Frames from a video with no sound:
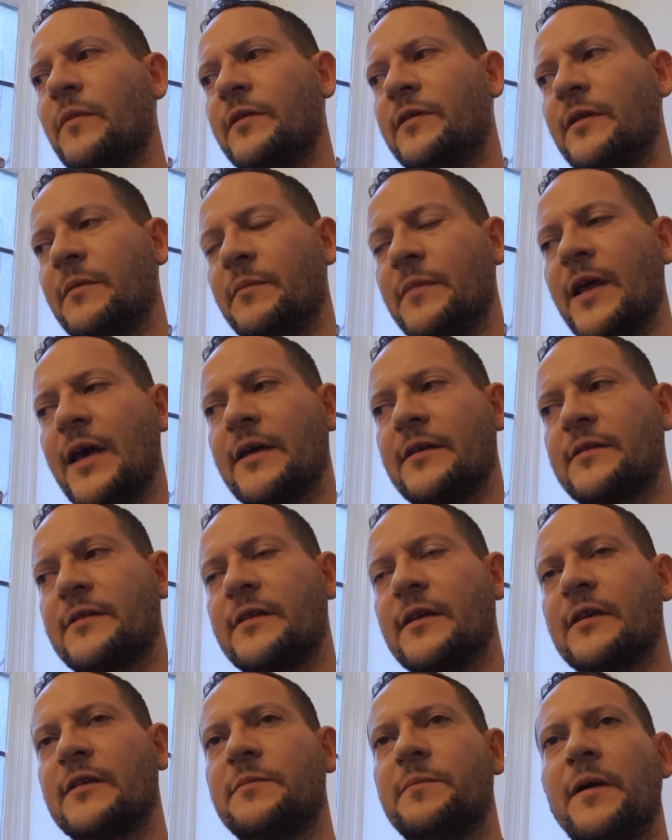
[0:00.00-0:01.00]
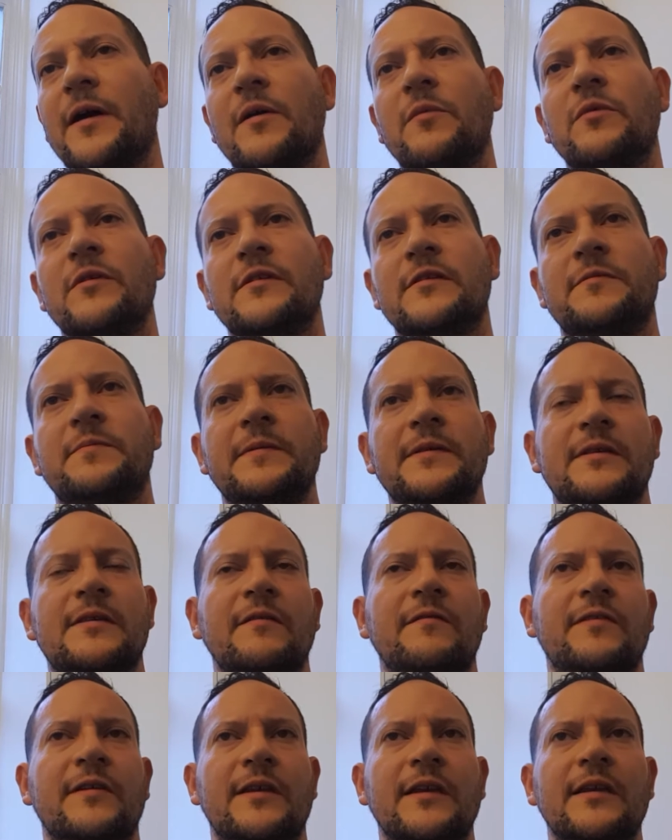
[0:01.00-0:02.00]
gymnastics, but I wouldn't
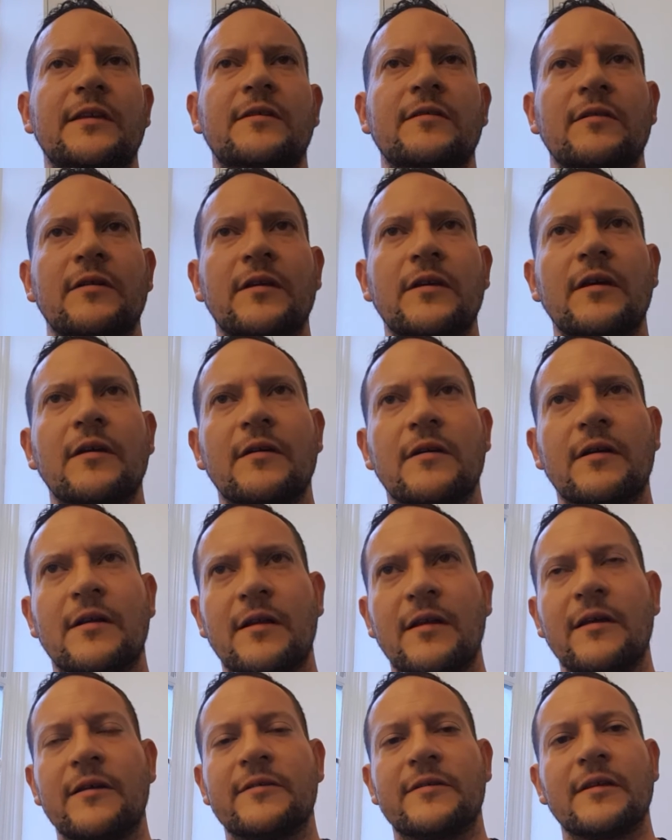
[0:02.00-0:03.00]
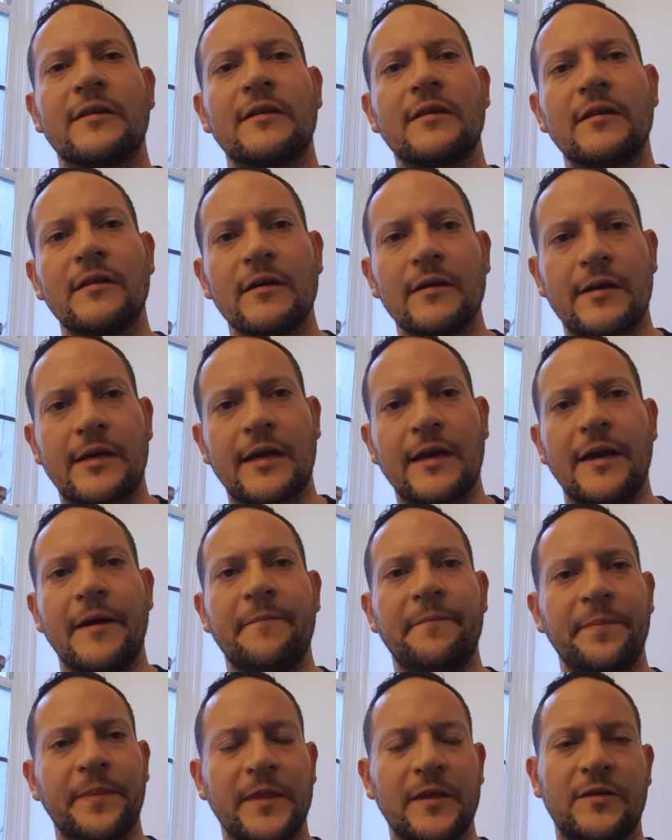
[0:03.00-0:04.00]
specifically do a yoga class. I'd look
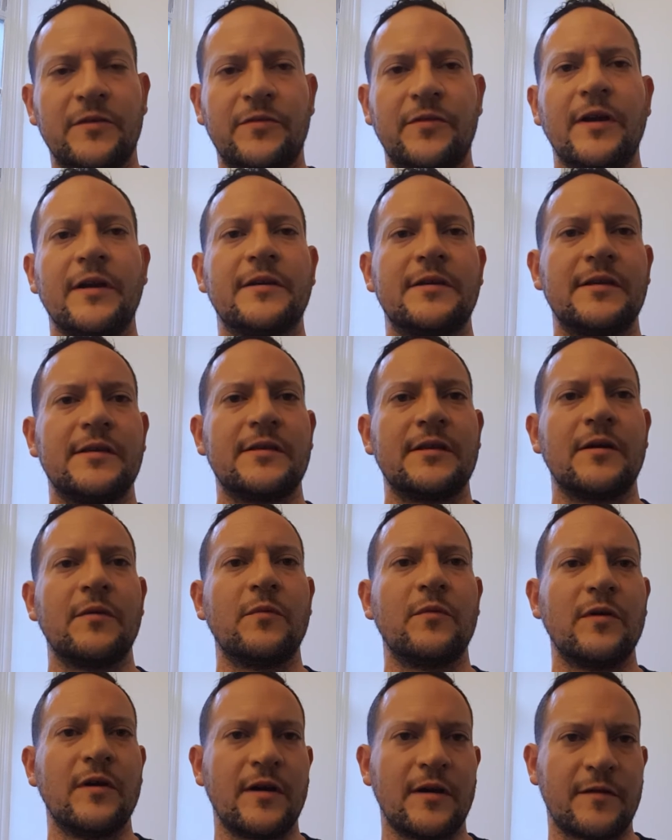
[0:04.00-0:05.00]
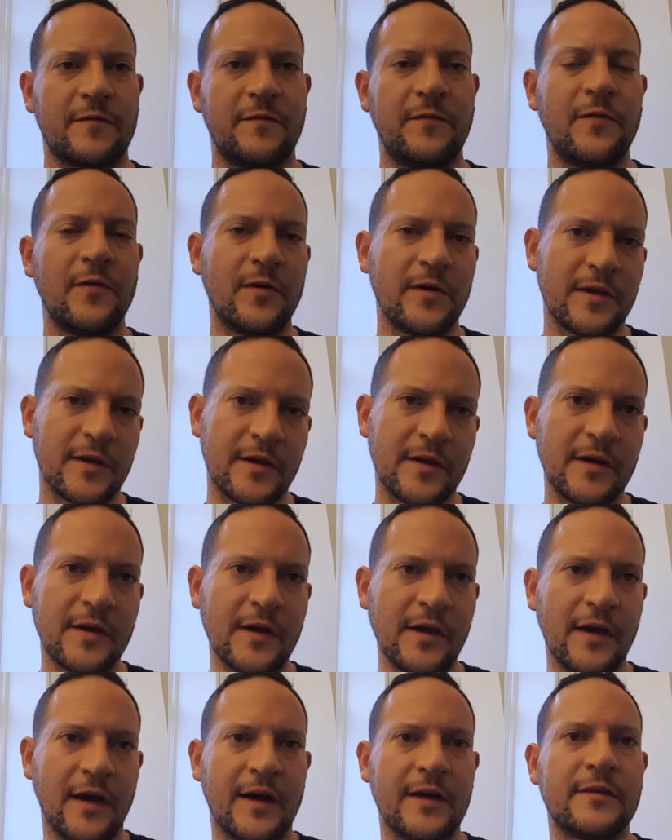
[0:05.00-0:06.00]
at stretches that work for you.
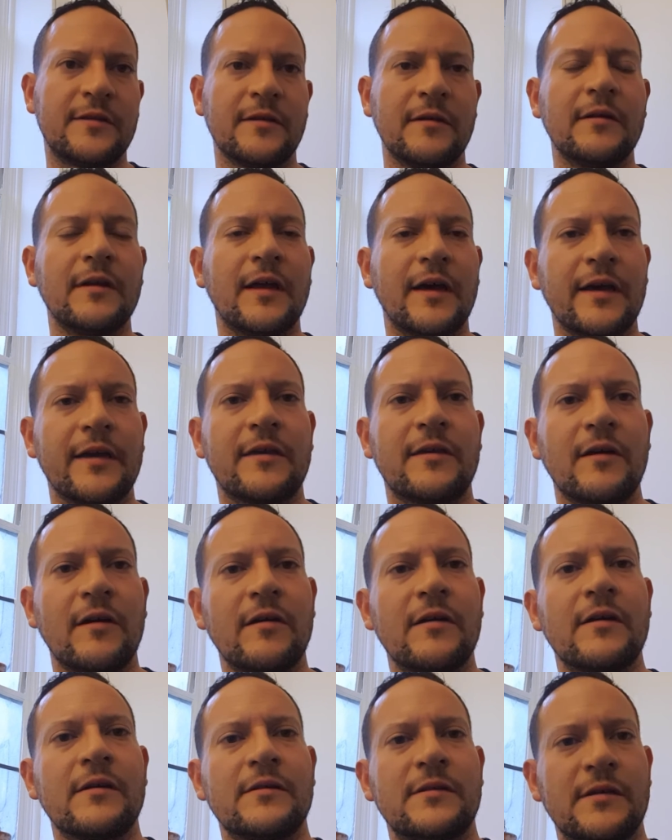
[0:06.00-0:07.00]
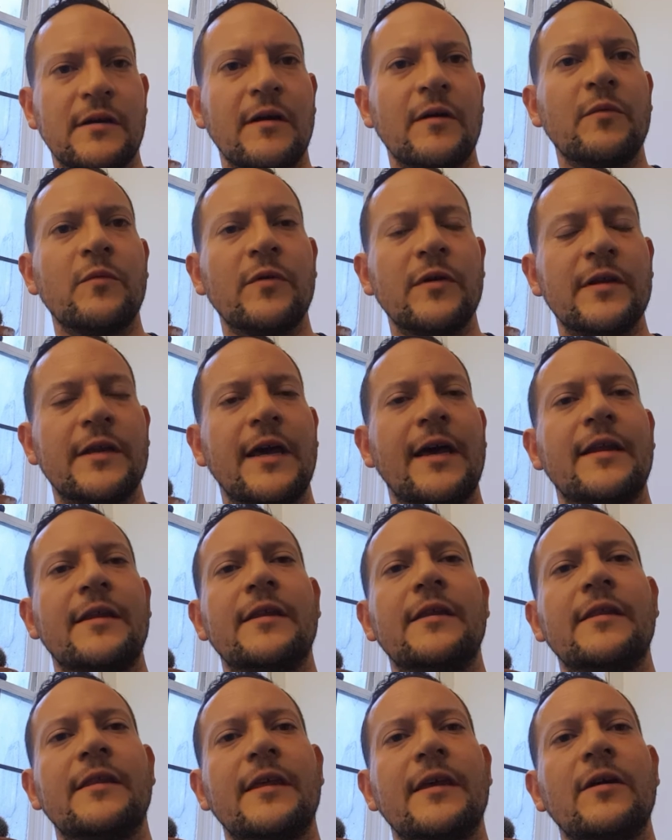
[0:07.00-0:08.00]
I do like yoga, so I would add
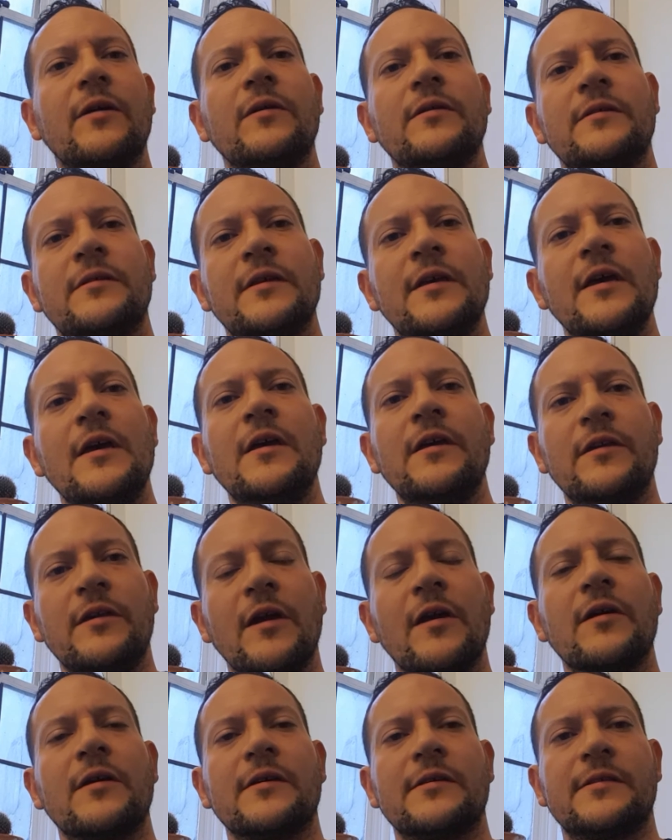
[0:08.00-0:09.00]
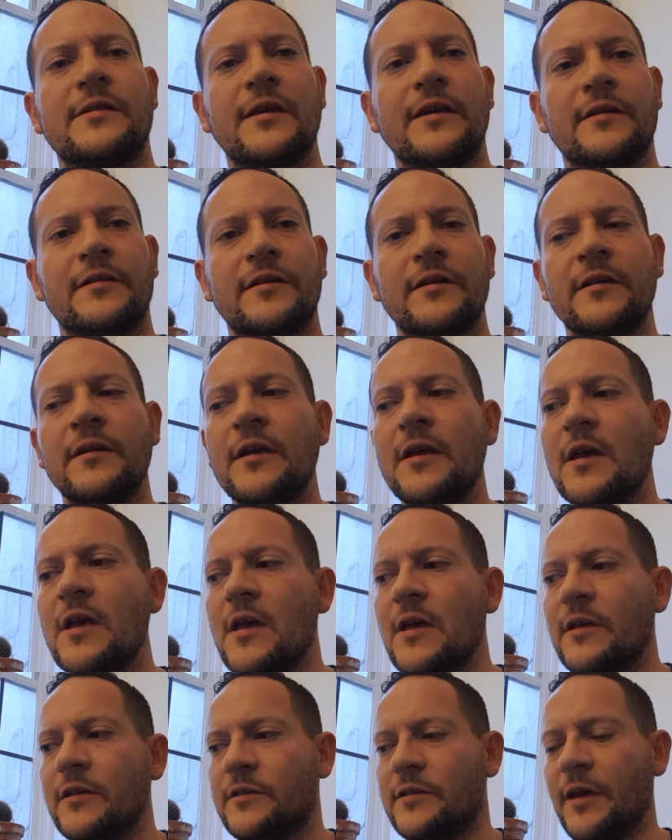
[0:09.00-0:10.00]
in the odd yoga session.
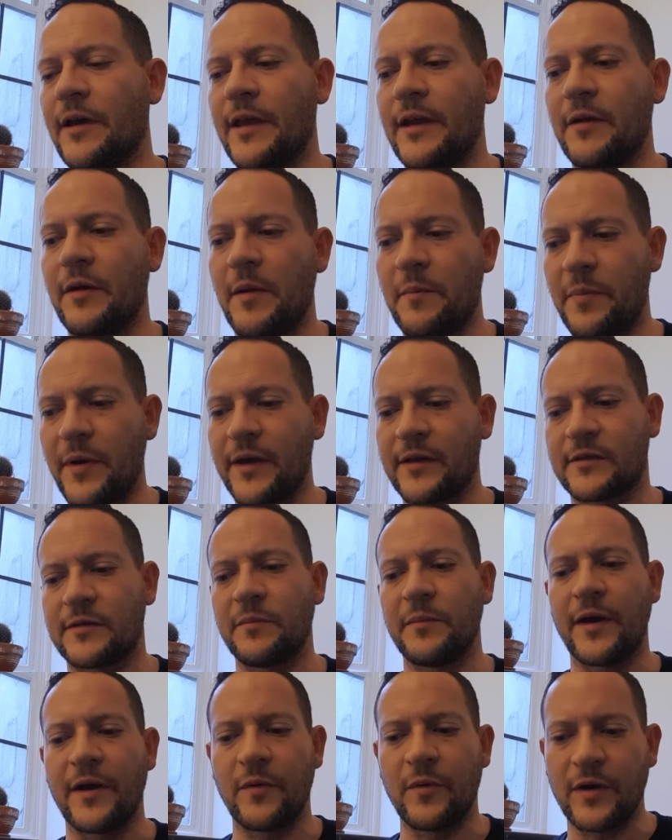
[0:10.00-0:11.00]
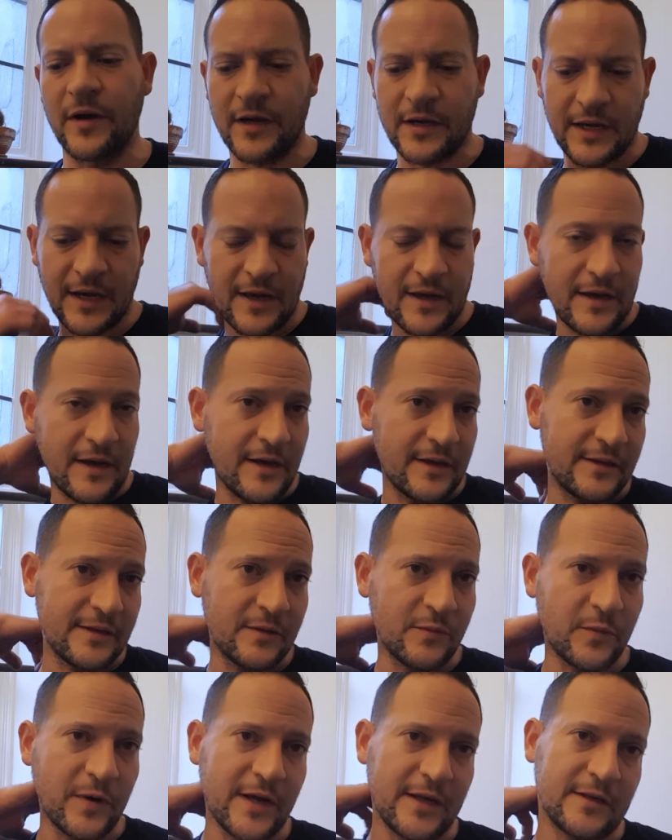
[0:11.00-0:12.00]
So anyway, back to my workout. I
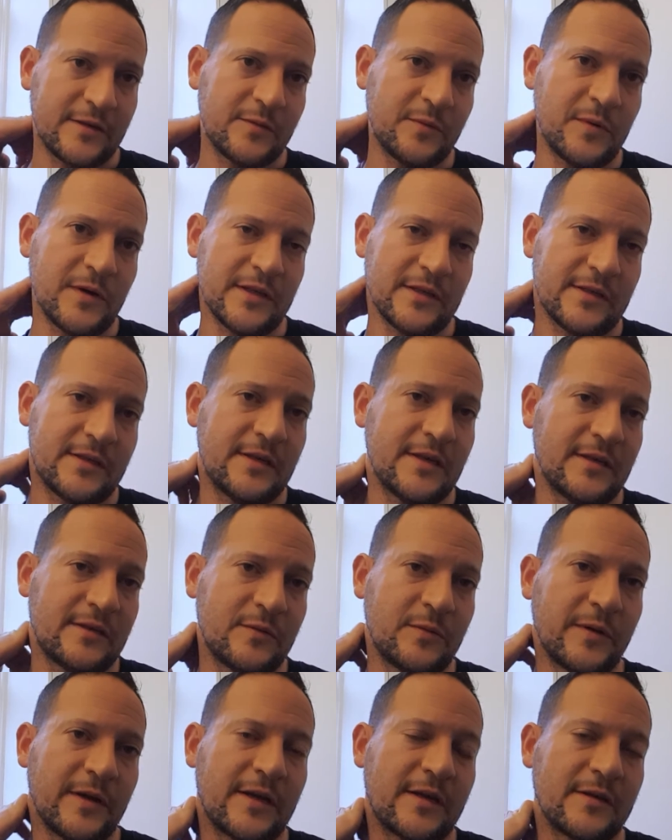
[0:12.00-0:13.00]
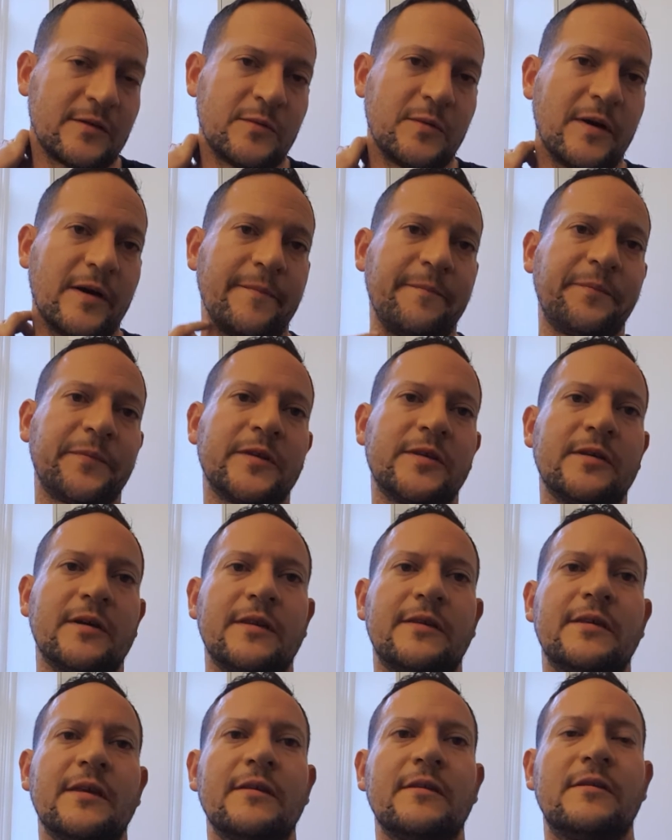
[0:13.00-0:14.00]
did weights once this week as well. So
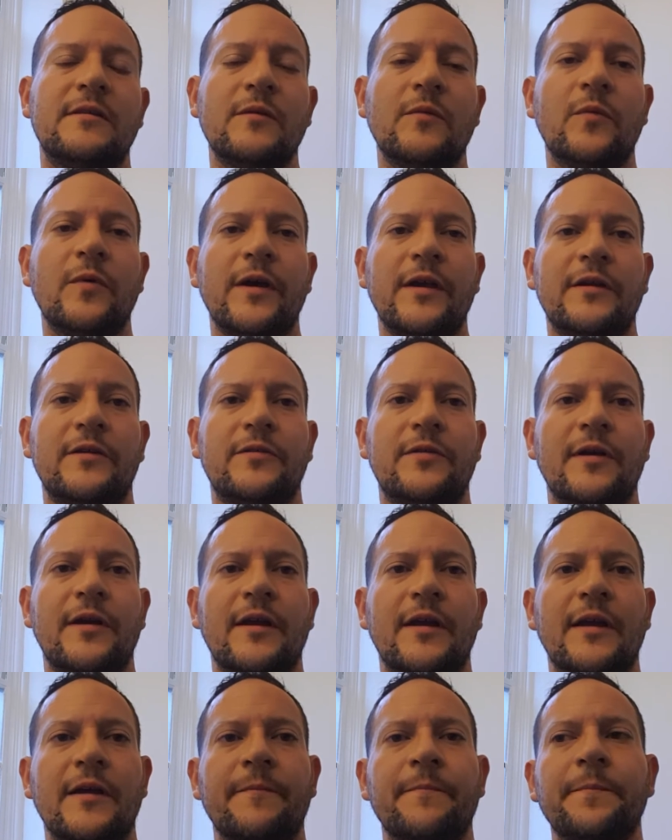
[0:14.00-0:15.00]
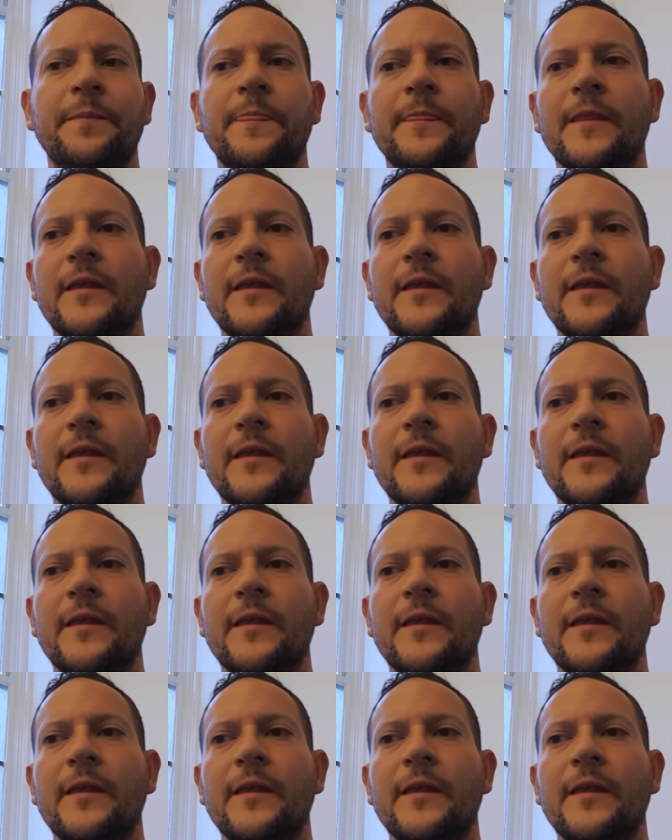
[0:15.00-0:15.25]
I tend to do weight training